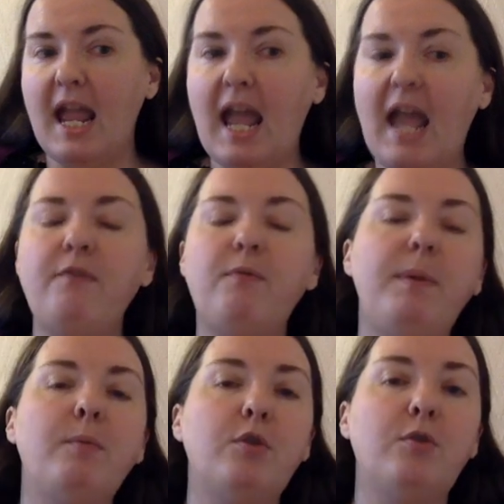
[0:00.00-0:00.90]
if we
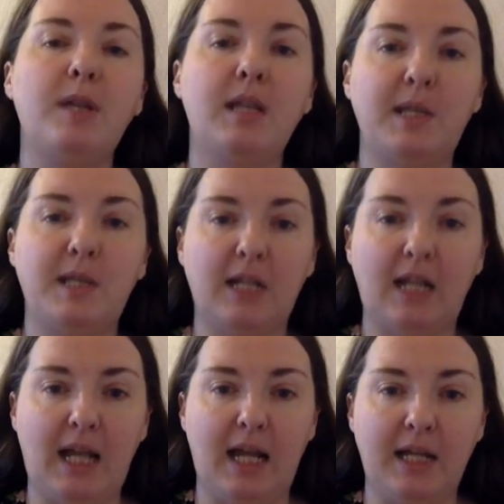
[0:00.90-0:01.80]
were doing this in
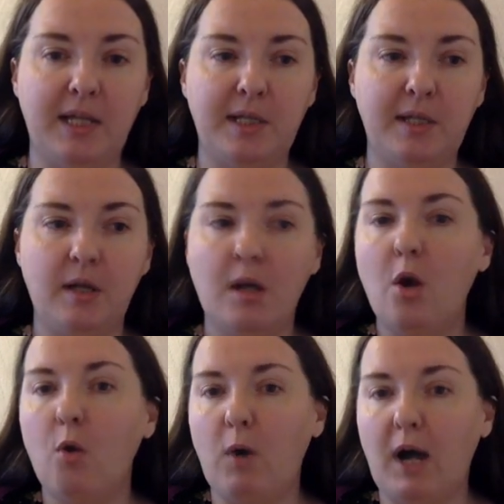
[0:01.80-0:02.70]
class,
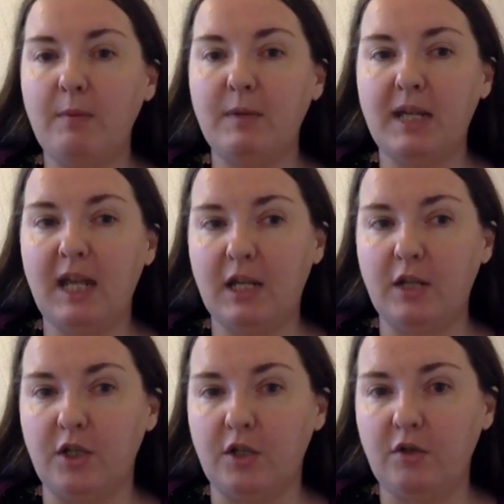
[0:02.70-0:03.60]
what I would get you
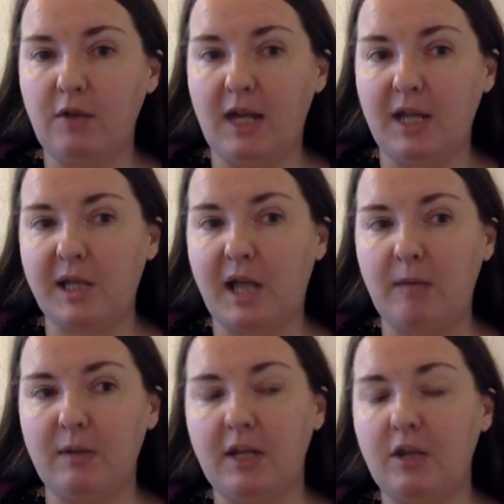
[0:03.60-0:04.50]
to do is, I
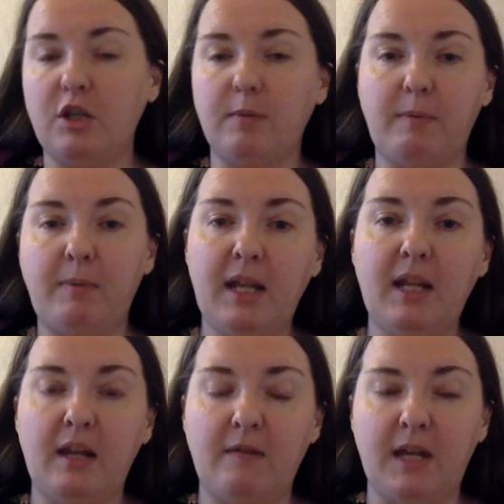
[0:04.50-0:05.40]
would get you to prepare it in
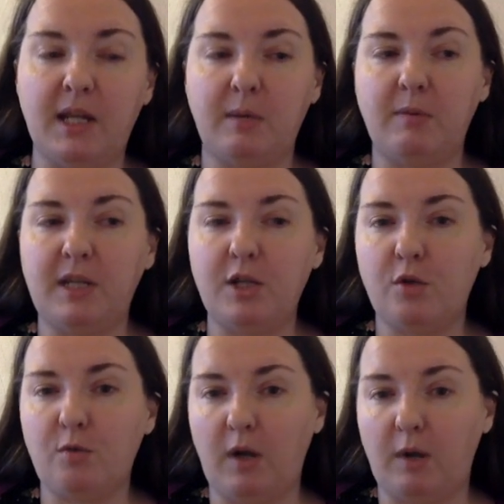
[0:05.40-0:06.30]
advance, I would teach you
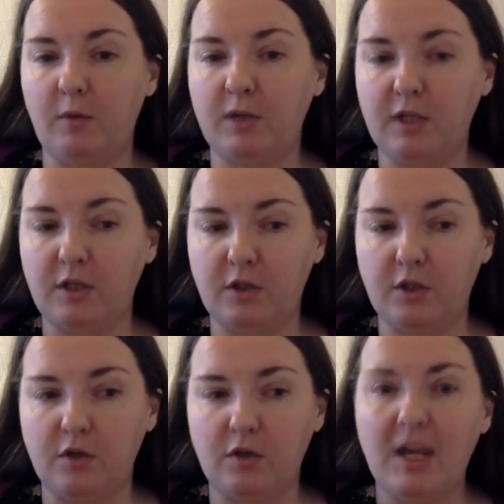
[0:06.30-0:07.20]
what I wanted you to
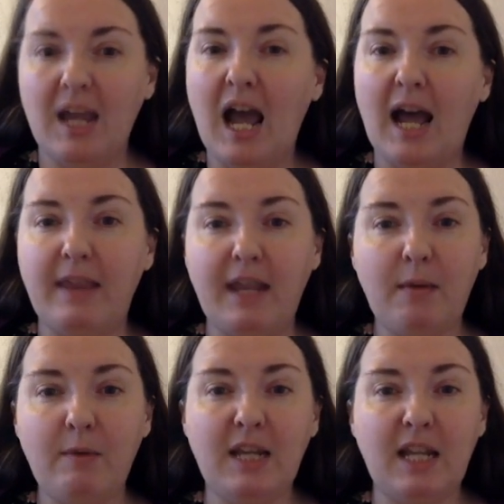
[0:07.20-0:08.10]
do, and then I
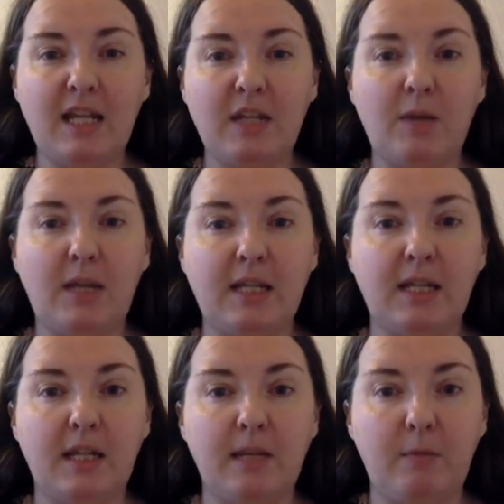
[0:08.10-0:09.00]
would get you to write it in a
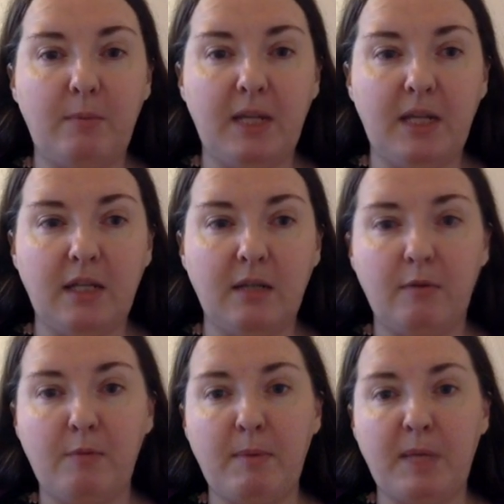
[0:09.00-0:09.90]
double period, with
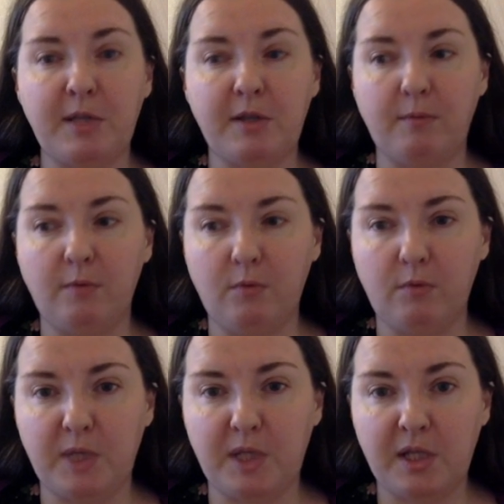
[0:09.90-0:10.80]
maybe some
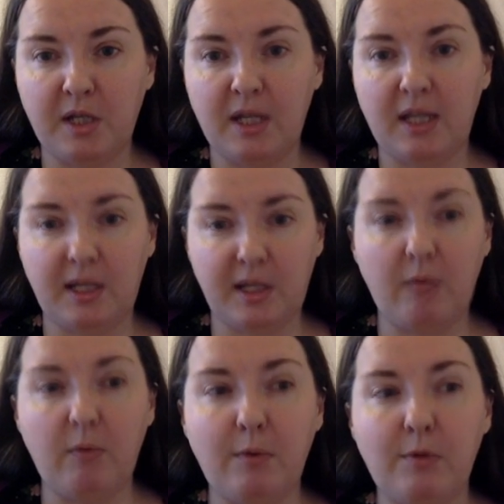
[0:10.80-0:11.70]
notes. That's how
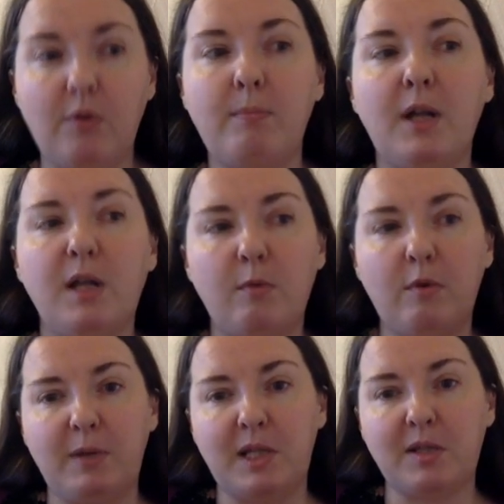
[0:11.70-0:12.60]
we would do it, because we would
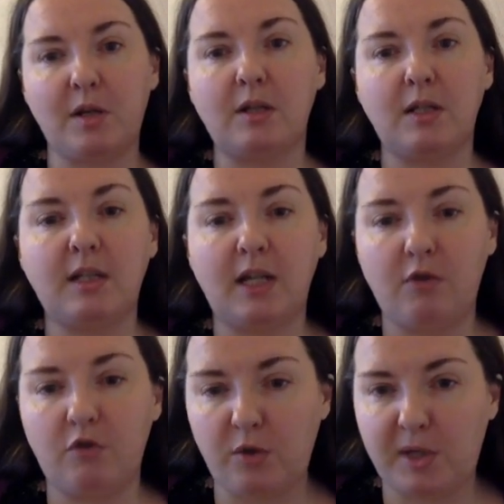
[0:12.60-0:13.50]
be starting to
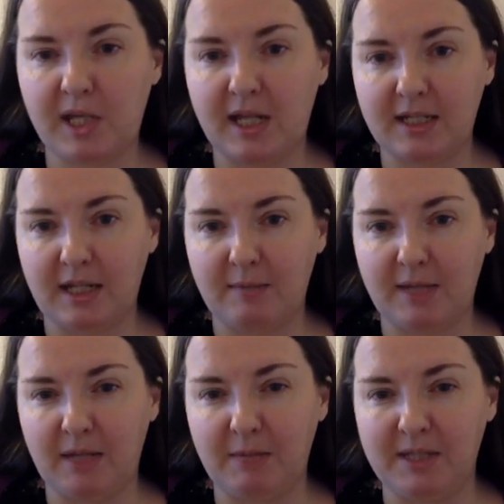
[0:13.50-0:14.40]
introduce that timed
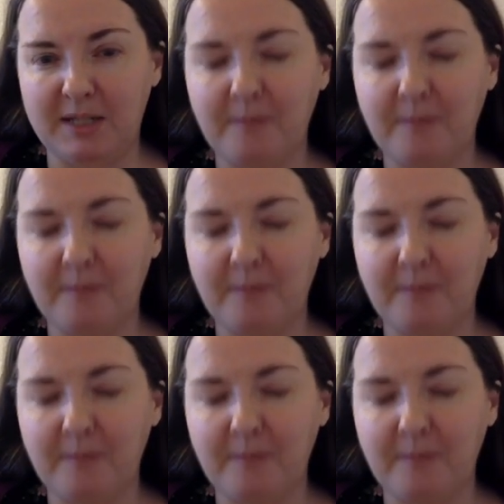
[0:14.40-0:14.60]
element.